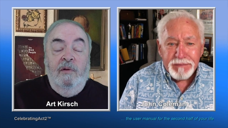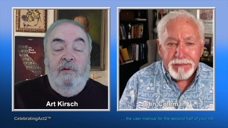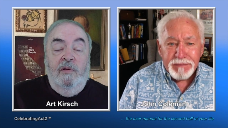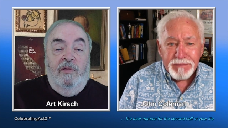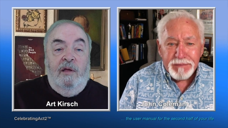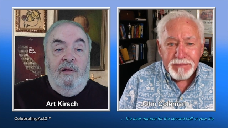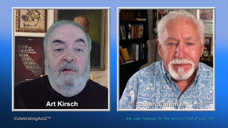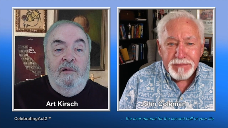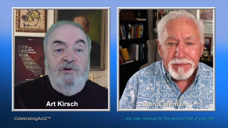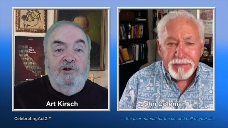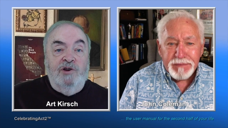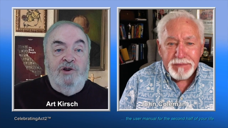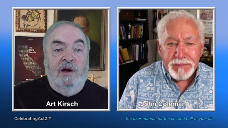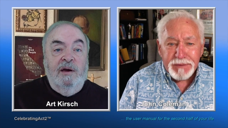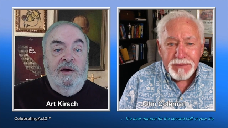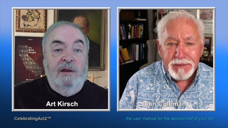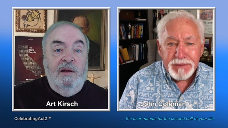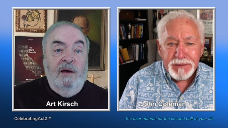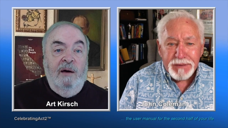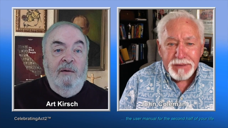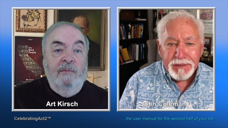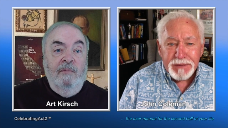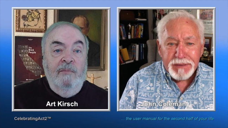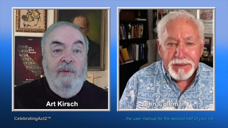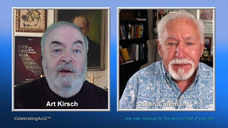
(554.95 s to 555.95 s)
Speaker 1: then check
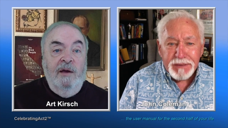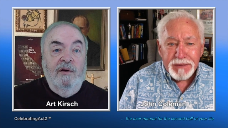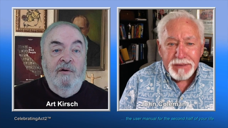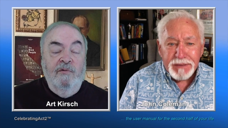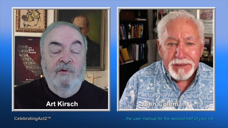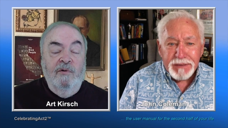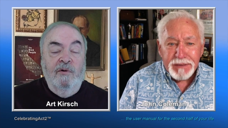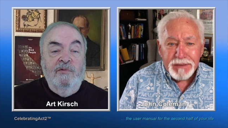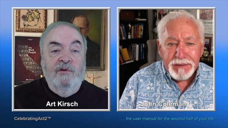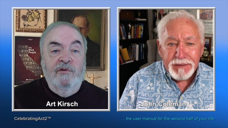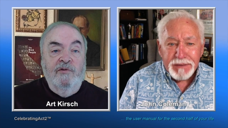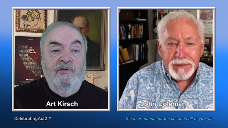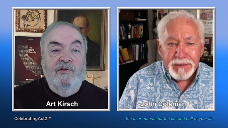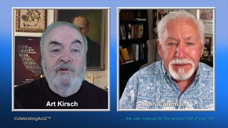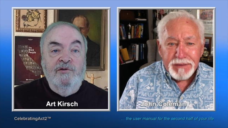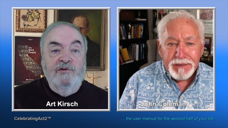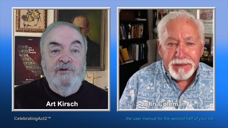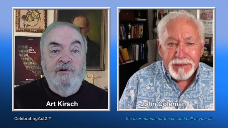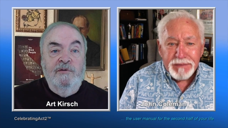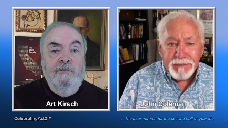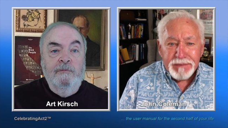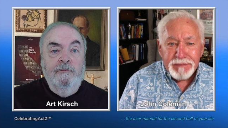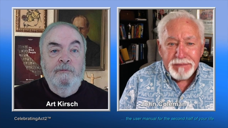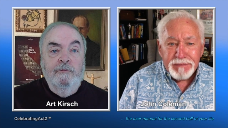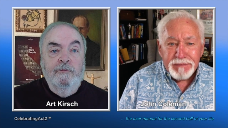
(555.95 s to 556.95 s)
it out and make your own
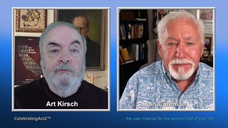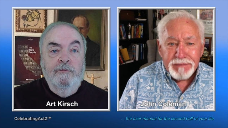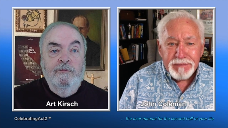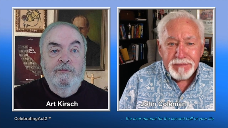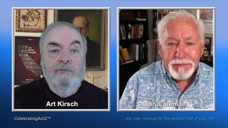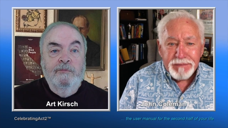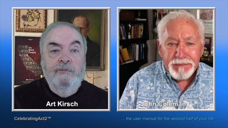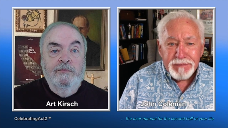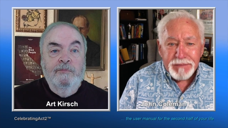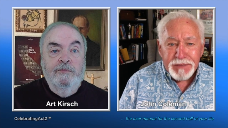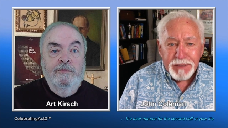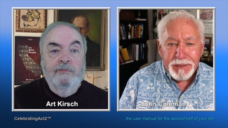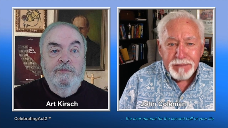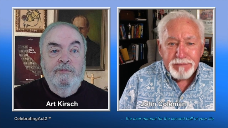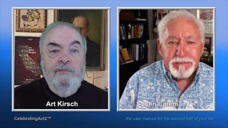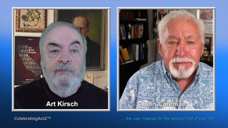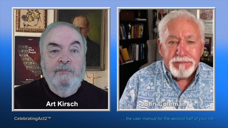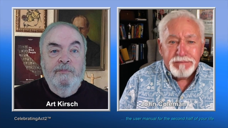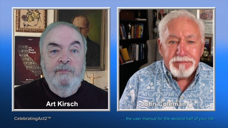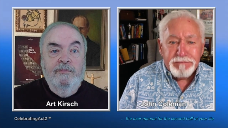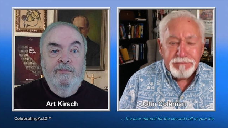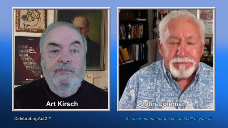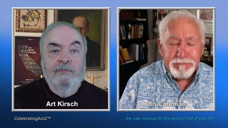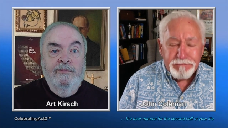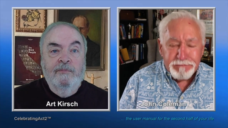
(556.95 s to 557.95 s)
decision.
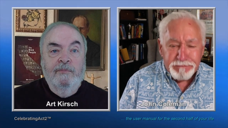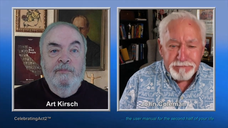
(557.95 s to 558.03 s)
Yep.